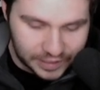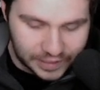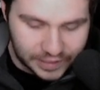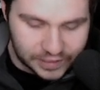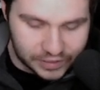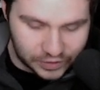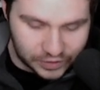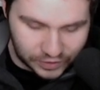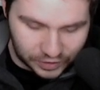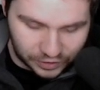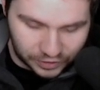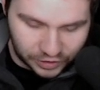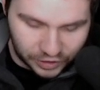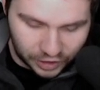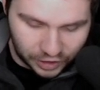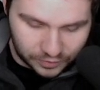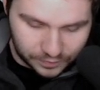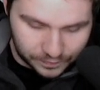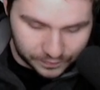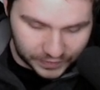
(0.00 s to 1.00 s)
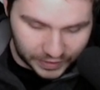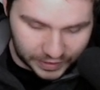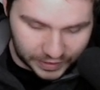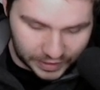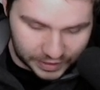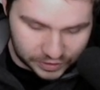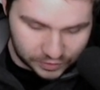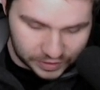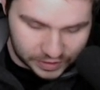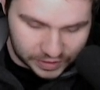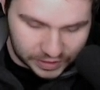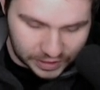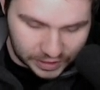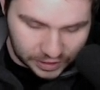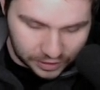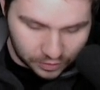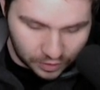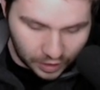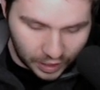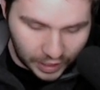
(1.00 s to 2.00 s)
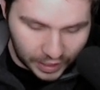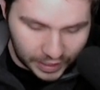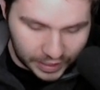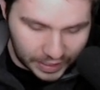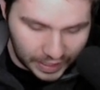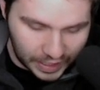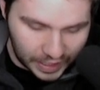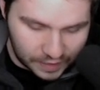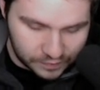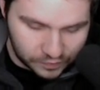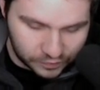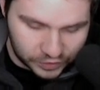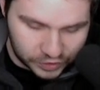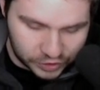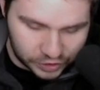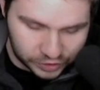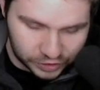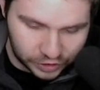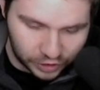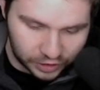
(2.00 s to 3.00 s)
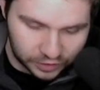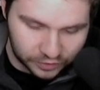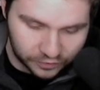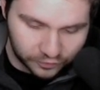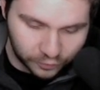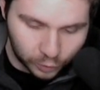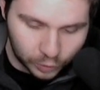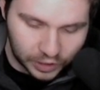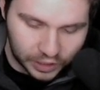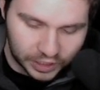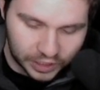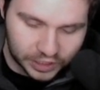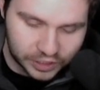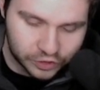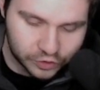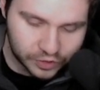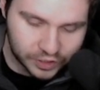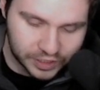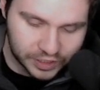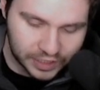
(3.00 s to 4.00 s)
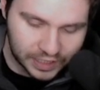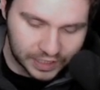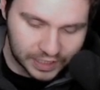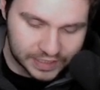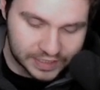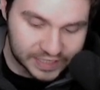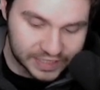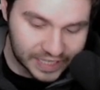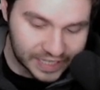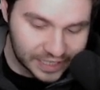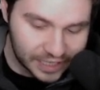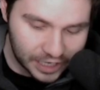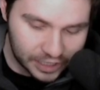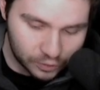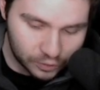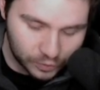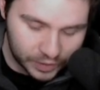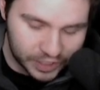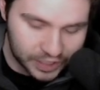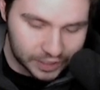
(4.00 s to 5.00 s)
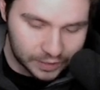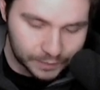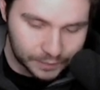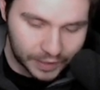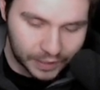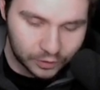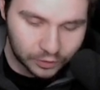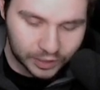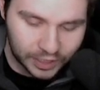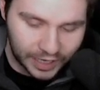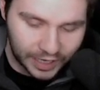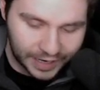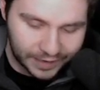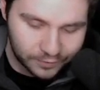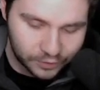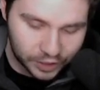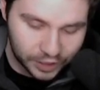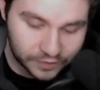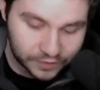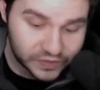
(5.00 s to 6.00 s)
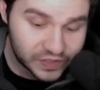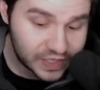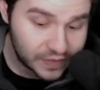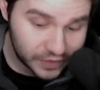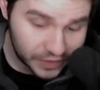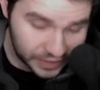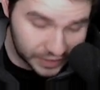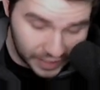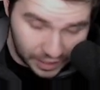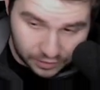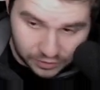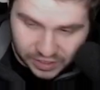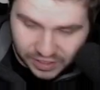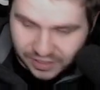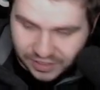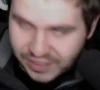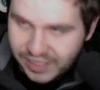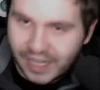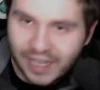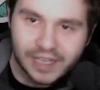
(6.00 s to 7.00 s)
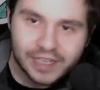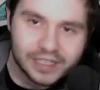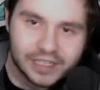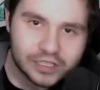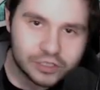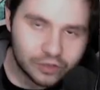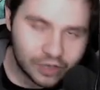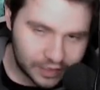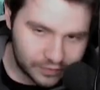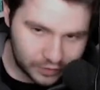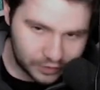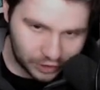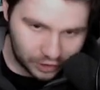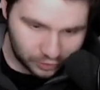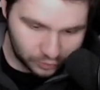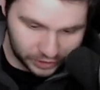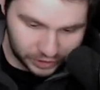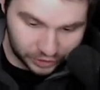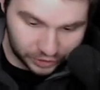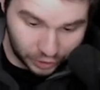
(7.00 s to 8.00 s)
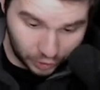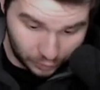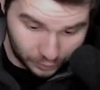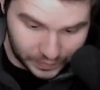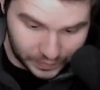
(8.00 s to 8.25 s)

So there you go. And as you can see here, I have officially gotten 400 Zenkai Awakening power out of 7,000. So I have a long way to go.